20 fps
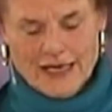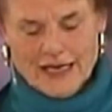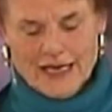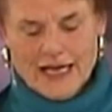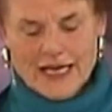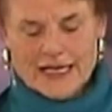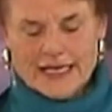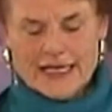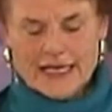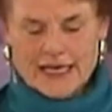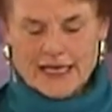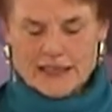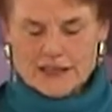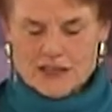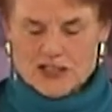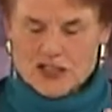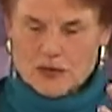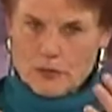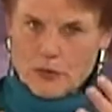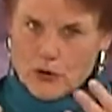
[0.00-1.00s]
again,
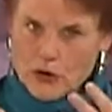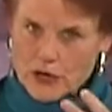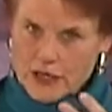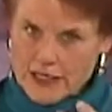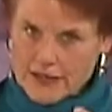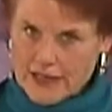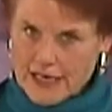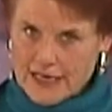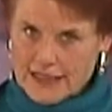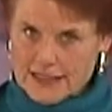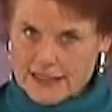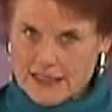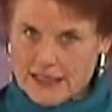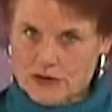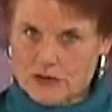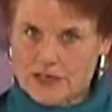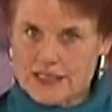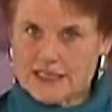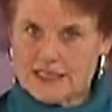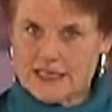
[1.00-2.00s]
supporting that
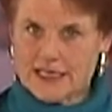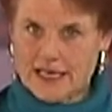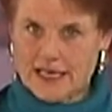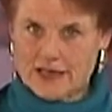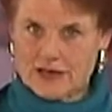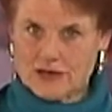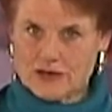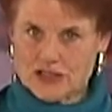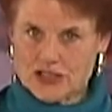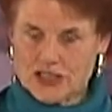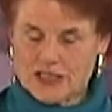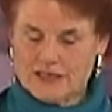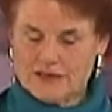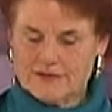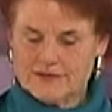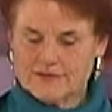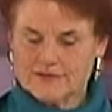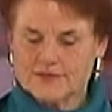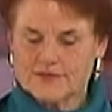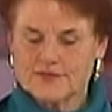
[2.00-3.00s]
decreasing energy
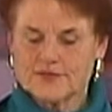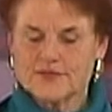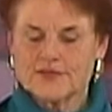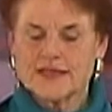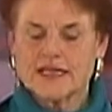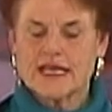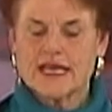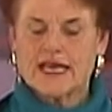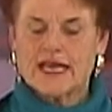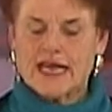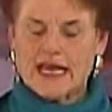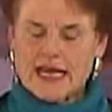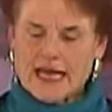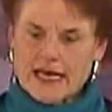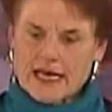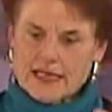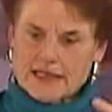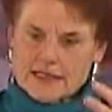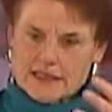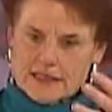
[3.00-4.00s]

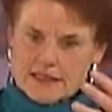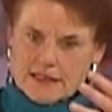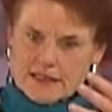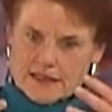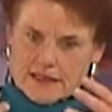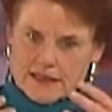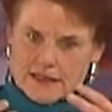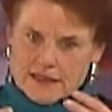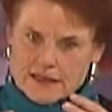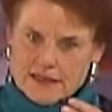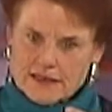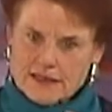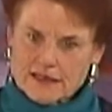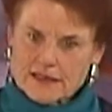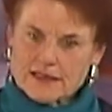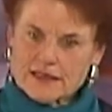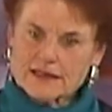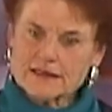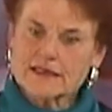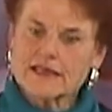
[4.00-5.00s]
and
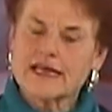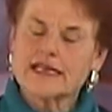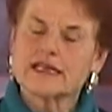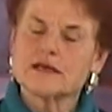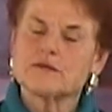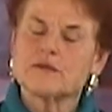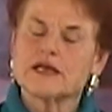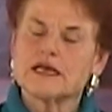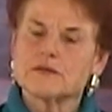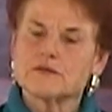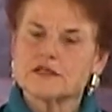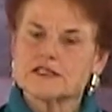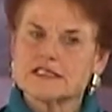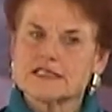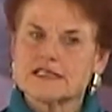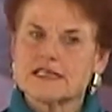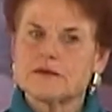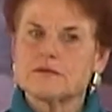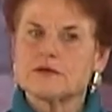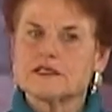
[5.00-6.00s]
letting people
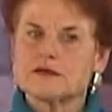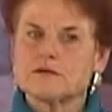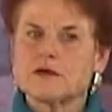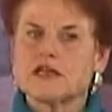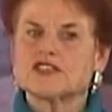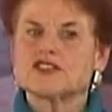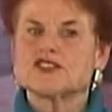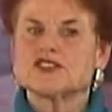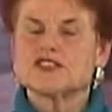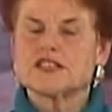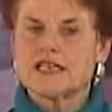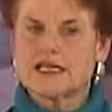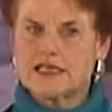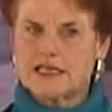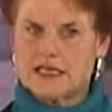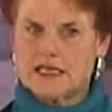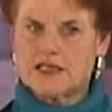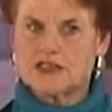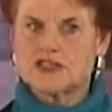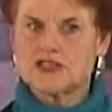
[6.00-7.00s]
sleep as much as they
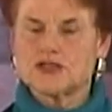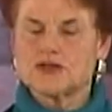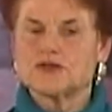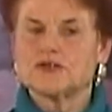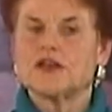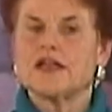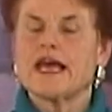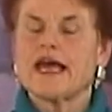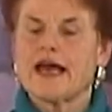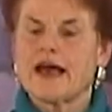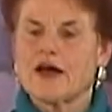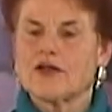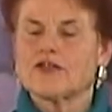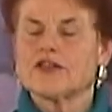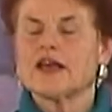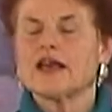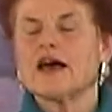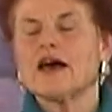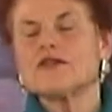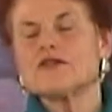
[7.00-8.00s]
need to. Now,
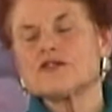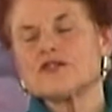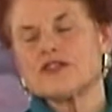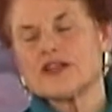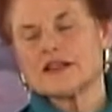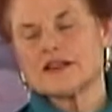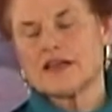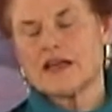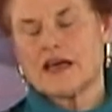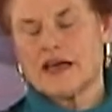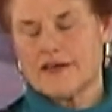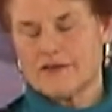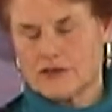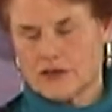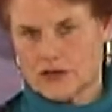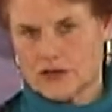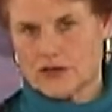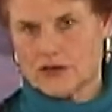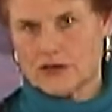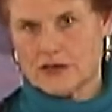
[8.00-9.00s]
the other thing that I have
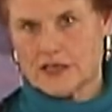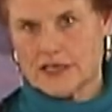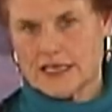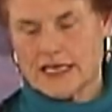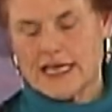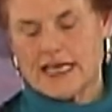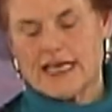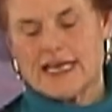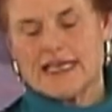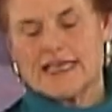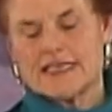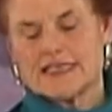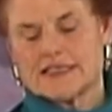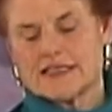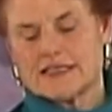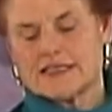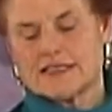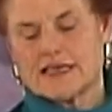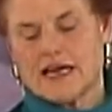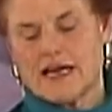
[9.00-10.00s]
learned is
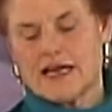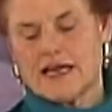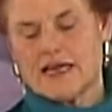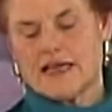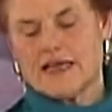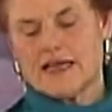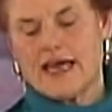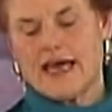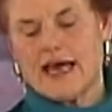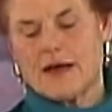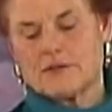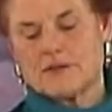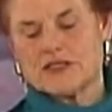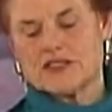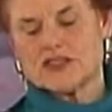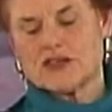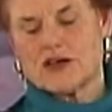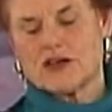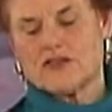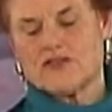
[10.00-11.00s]
that dying
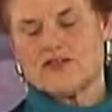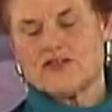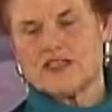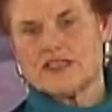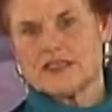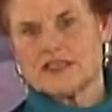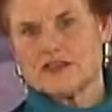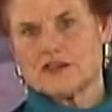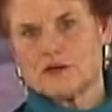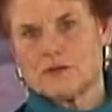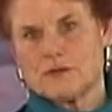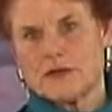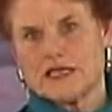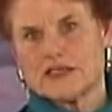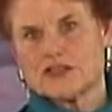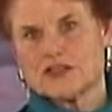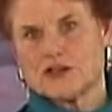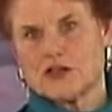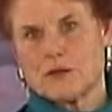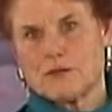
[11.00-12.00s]
happens on a physical,
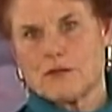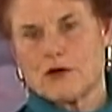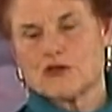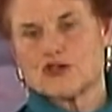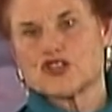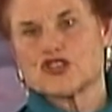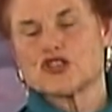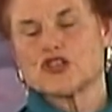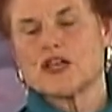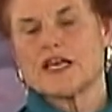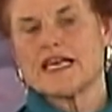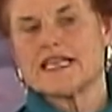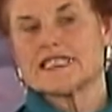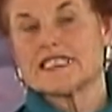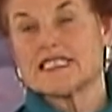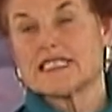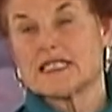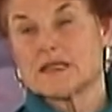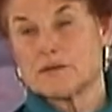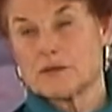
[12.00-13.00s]
mental, emotional, and
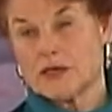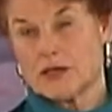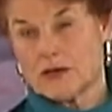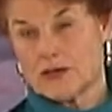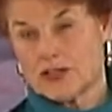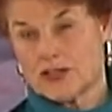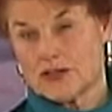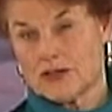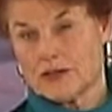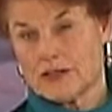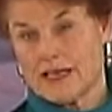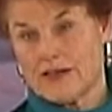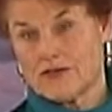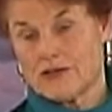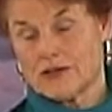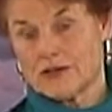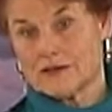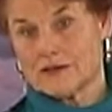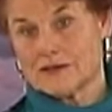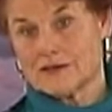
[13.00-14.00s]
spiritual level.